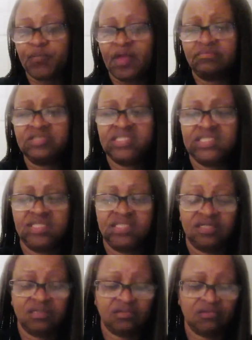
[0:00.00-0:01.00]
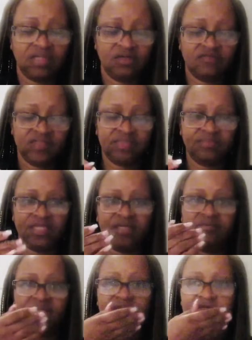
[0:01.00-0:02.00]
I'm just sitting here going over some
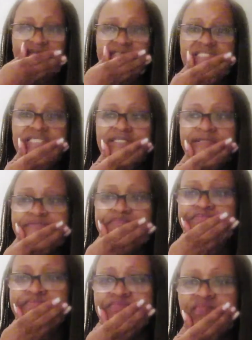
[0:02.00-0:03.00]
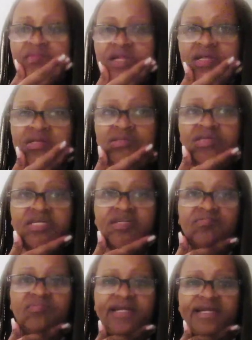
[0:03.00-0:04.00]
emails, looking
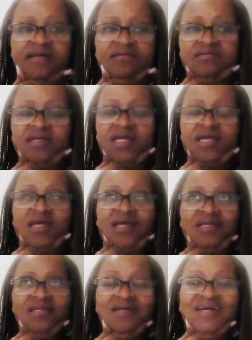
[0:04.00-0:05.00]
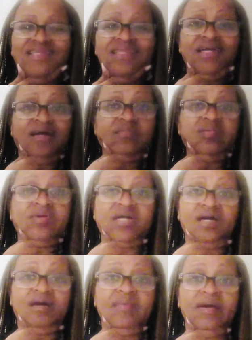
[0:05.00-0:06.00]
around. You know, I think I'm going to
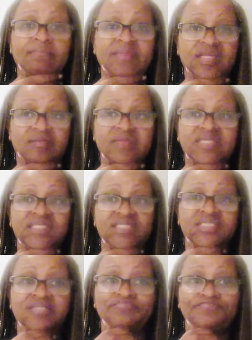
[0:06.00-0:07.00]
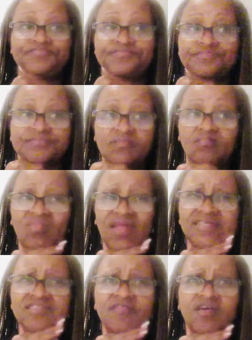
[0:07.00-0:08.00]
become a minimalist
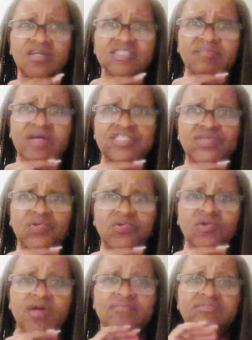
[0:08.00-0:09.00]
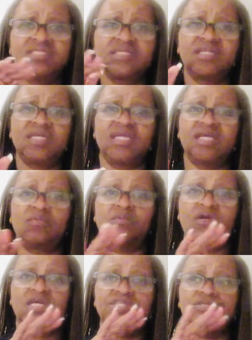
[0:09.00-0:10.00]
as far as my decor. I'm just going to get
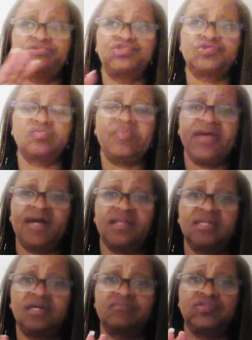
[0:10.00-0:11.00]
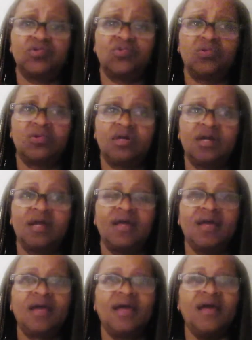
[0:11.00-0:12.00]
one neutral palette of decor
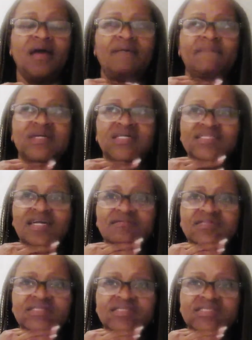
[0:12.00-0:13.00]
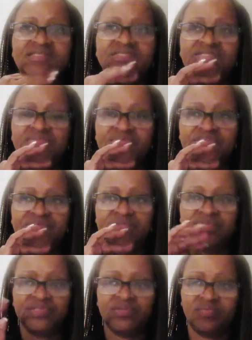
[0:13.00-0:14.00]
because I was listening to a
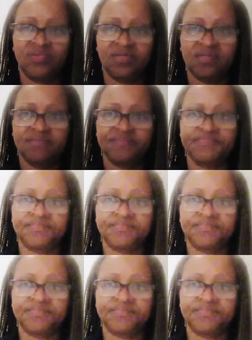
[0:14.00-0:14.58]
YouTuber